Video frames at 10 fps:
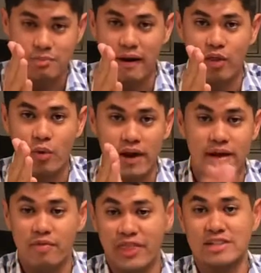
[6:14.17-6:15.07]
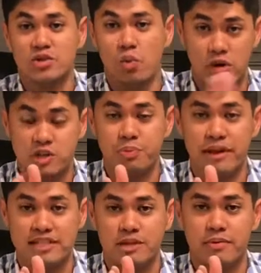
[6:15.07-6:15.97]
by the way, that's the worst
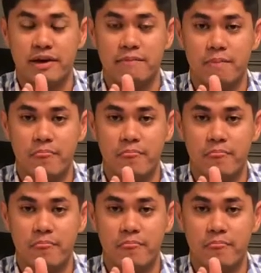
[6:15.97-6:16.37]
place to be.